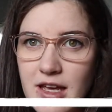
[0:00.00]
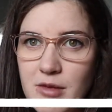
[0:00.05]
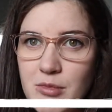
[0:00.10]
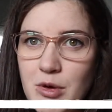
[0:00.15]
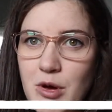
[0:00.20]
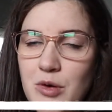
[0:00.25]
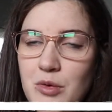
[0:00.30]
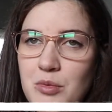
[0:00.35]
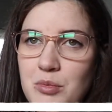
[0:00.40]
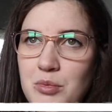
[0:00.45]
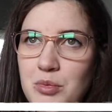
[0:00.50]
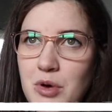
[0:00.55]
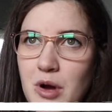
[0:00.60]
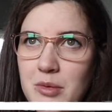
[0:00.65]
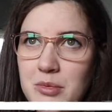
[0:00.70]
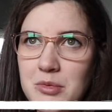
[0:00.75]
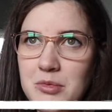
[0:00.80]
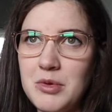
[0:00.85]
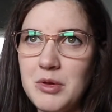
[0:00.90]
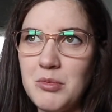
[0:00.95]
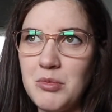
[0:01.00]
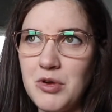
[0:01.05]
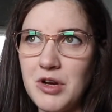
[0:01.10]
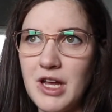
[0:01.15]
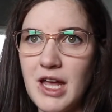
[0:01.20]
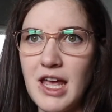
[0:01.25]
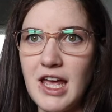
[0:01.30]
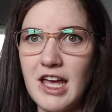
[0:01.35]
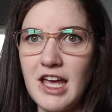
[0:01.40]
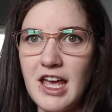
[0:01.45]
about probably
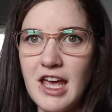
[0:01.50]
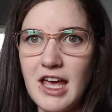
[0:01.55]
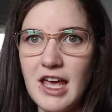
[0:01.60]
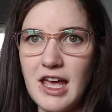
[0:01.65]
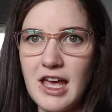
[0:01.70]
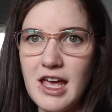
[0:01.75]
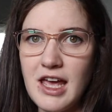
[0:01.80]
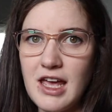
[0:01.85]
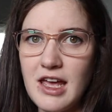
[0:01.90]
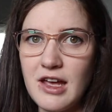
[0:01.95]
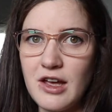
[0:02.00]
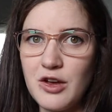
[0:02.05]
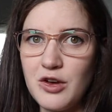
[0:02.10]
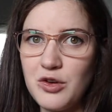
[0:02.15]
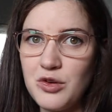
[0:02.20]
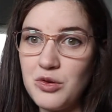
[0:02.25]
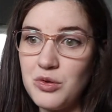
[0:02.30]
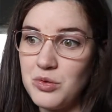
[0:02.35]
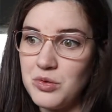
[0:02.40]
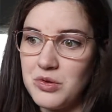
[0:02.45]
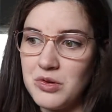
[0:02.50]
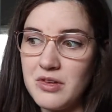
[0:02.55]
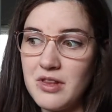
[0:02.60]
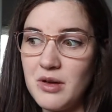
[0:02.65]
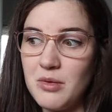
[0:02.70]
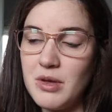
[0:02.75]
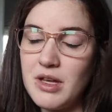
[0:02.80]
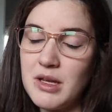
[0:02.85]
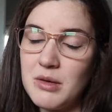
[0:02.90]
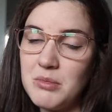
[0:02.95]
bringing a cooler
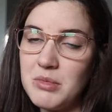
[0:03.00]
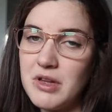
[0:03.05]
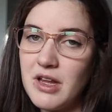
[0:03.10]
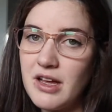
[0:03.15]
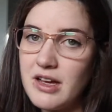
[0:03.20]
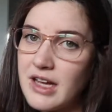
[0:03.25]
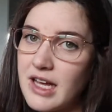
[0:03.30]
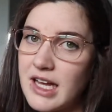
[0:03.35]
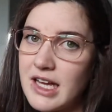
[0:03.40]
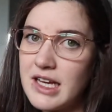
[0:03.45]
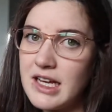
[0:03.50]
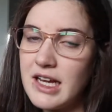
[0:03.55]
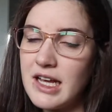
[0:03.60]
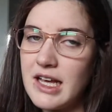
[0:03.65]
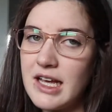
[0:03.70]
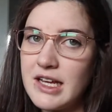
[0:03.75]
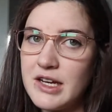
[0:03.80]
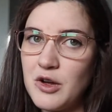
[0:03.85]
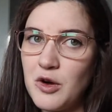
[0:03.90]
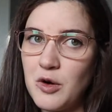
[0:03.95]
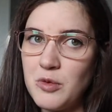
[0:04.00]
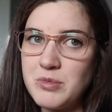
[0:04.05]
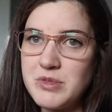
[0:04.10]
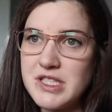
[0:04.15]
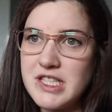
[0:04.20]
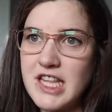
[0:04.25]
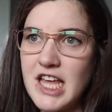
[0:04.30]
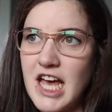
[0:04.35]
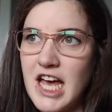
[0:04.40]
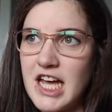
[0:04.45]
that we can plug in hopes
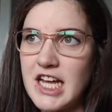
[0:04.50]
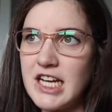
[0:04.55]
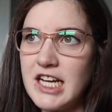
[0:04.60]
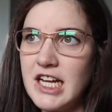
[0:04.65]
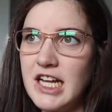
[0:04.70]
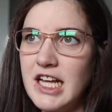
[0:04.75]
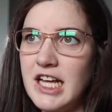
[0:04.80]
that